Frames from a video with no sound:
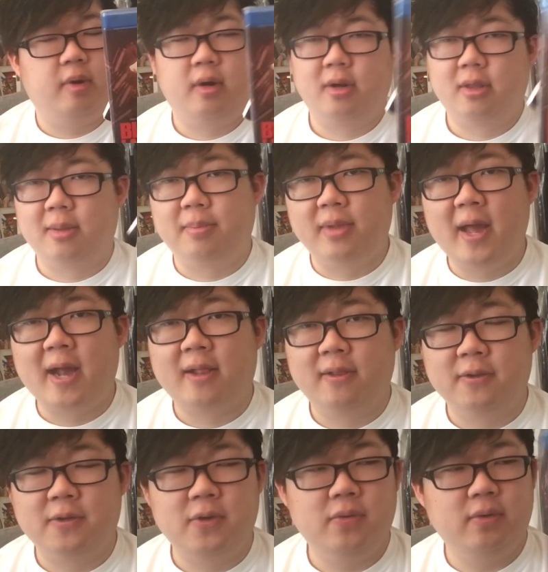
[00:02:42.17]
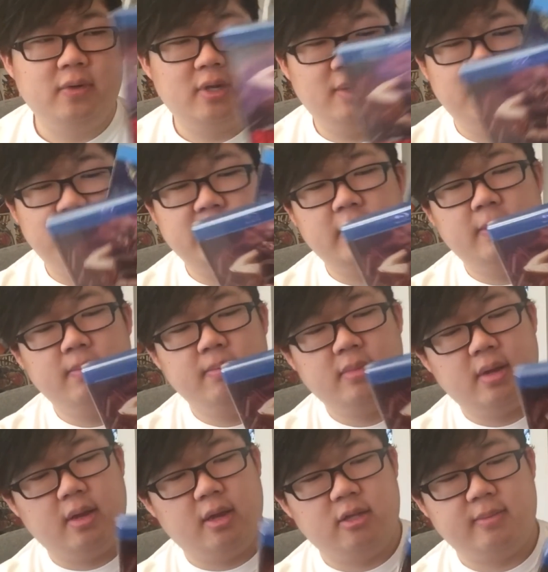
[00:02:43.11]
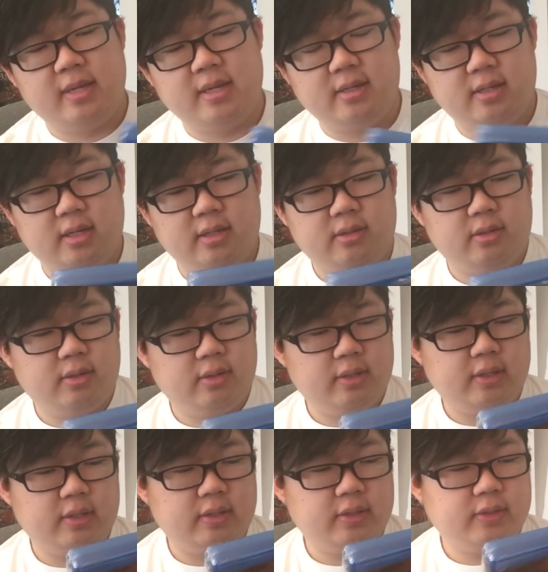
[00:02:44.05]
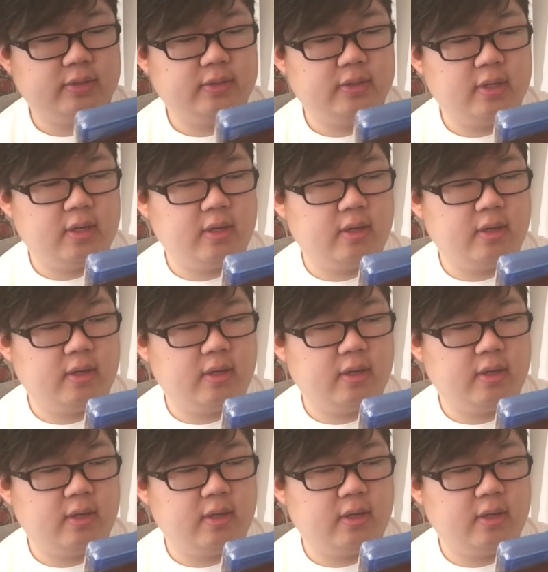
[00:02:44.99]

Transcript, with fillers: part of the Black Lagoon Company. Uh, the main character is